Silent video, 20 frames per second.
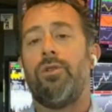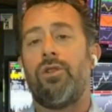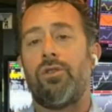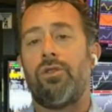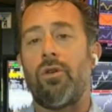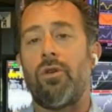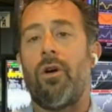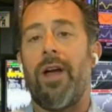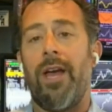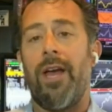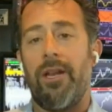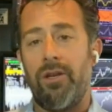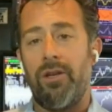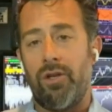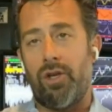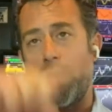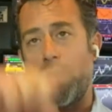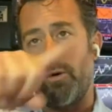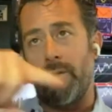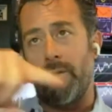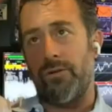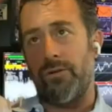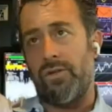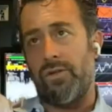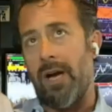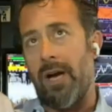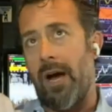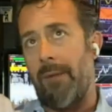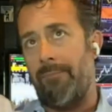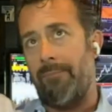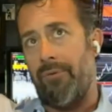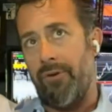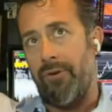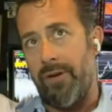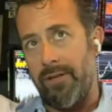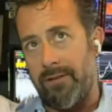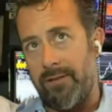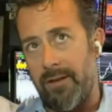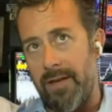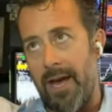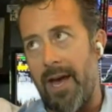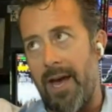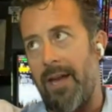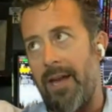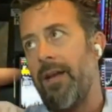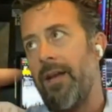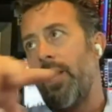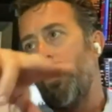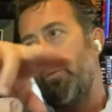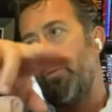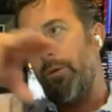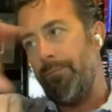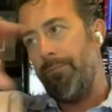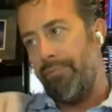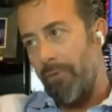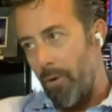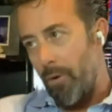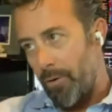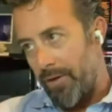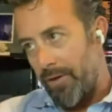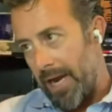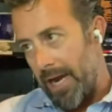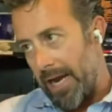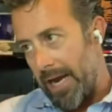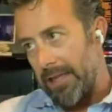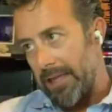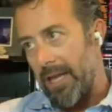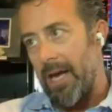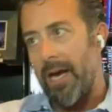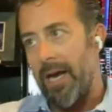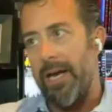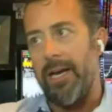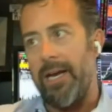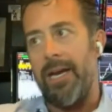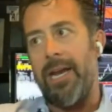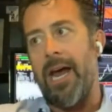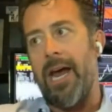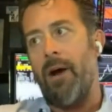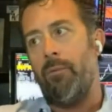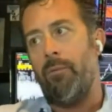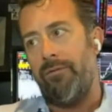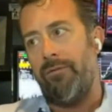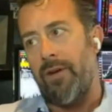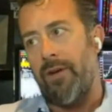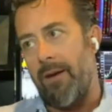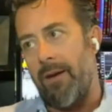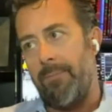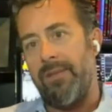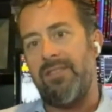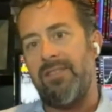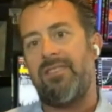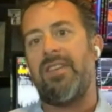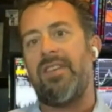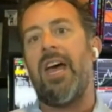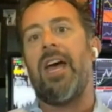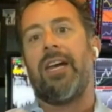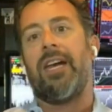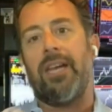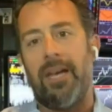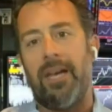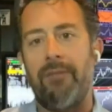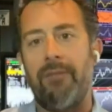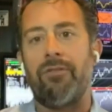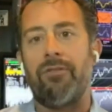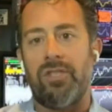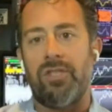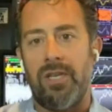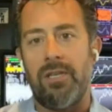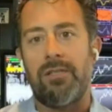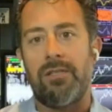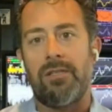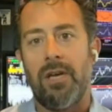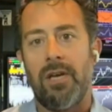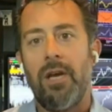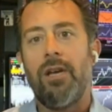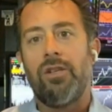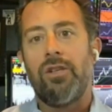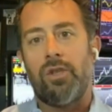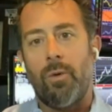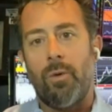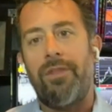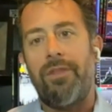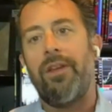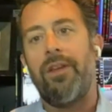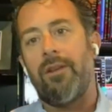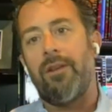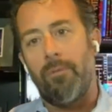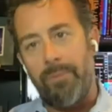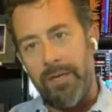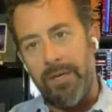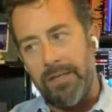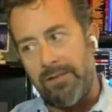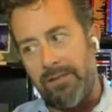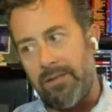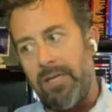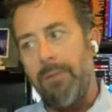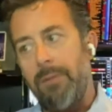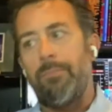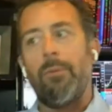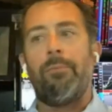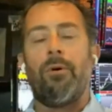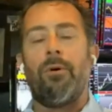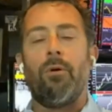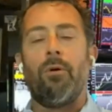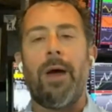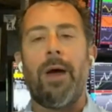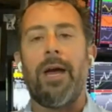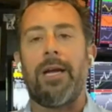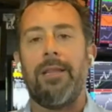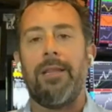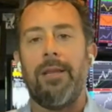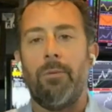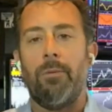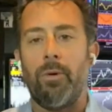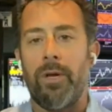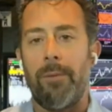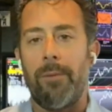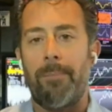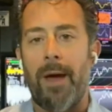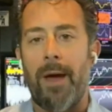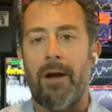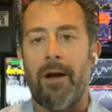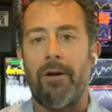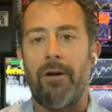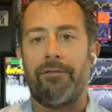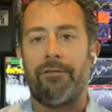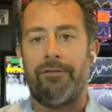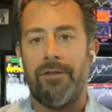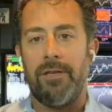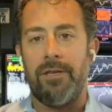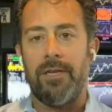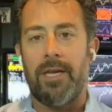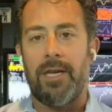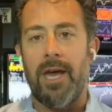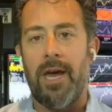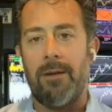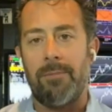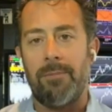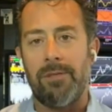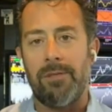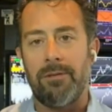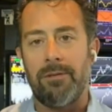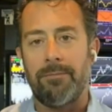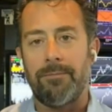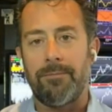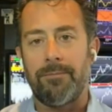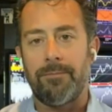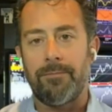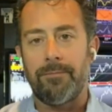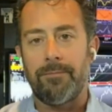We just saw a head and shoulders top put into that. We broke the neckline, and now we've kind of been sagging ever since. So I think there'll be a steeper pullback, and then we'll get back on our feet in cannabis.